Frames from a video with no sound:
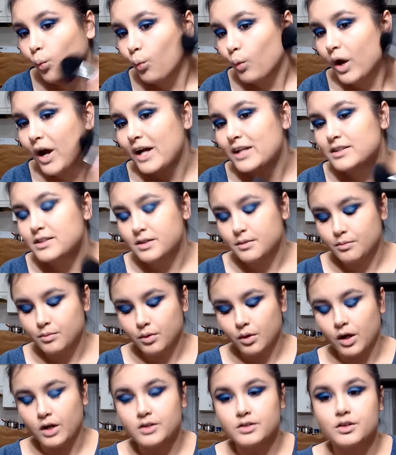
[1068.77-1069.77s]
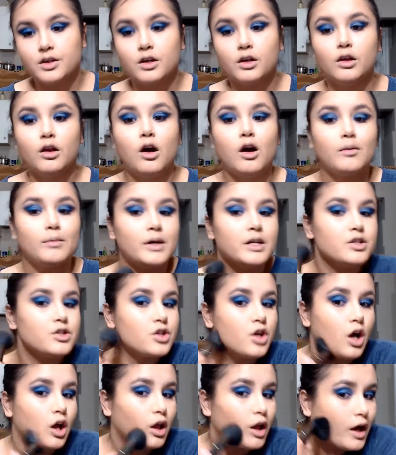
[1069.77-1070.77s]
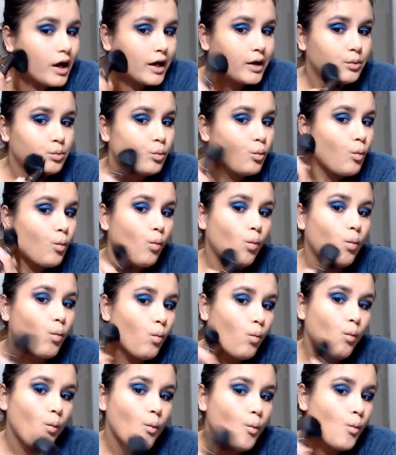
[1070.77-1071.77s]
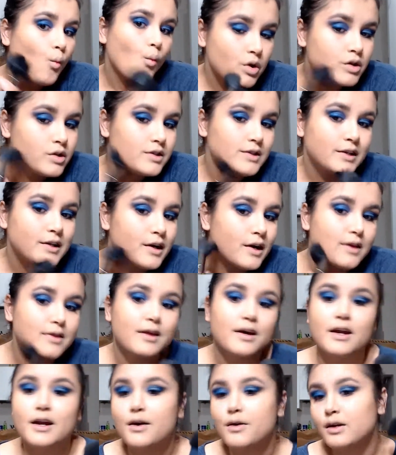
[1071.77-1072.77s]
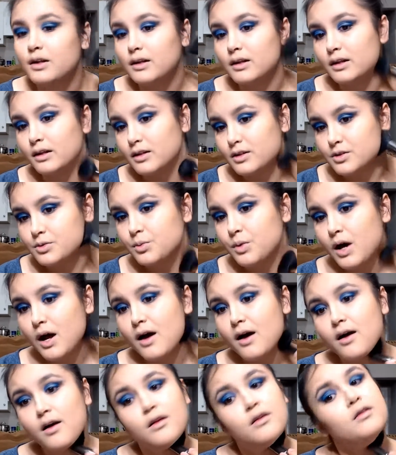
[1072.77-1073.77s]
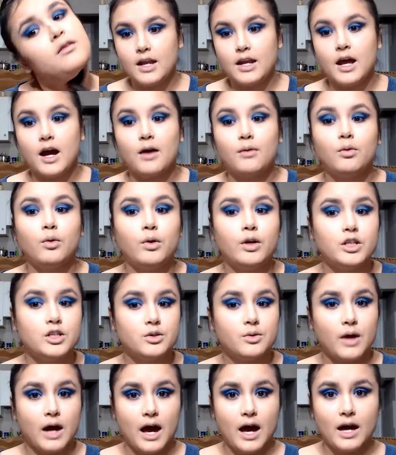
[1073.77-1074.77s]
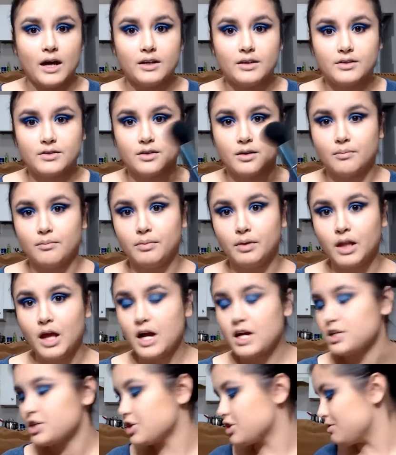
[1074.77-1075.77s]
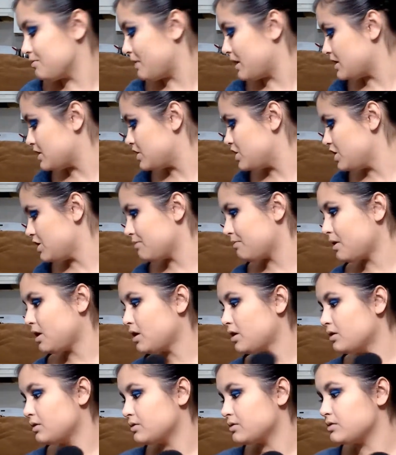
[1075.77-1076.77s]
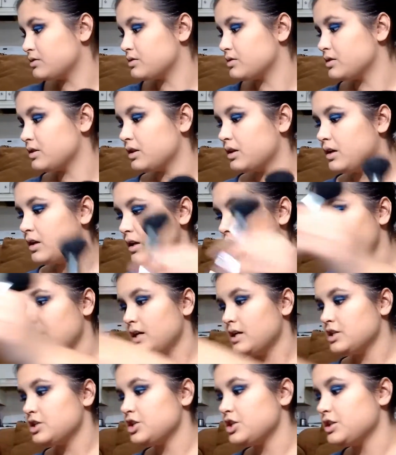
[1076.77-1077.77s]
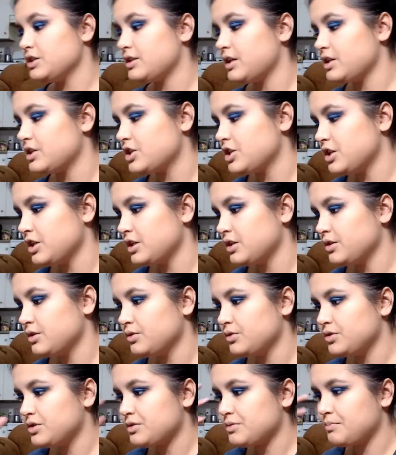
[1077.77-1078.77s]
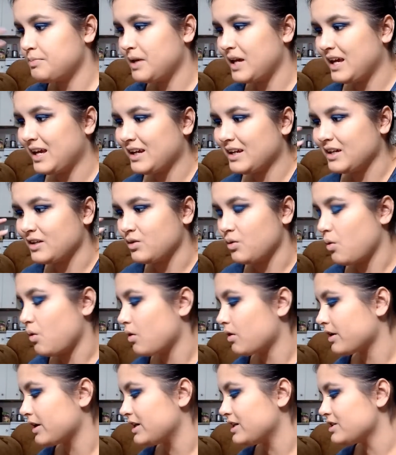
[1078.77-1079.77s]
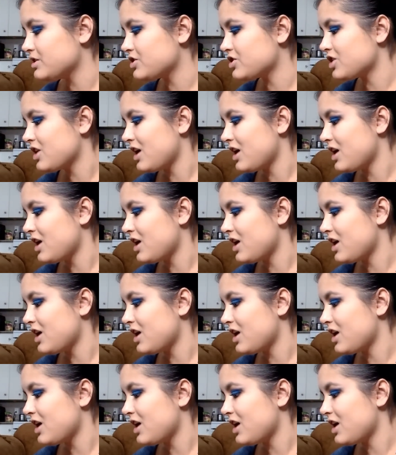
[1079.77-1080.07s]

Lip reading: add some bronzer along my jawline to cut that out a little as well. And now I'm going to add some blush to my cheekbones. She said she used pink and orange.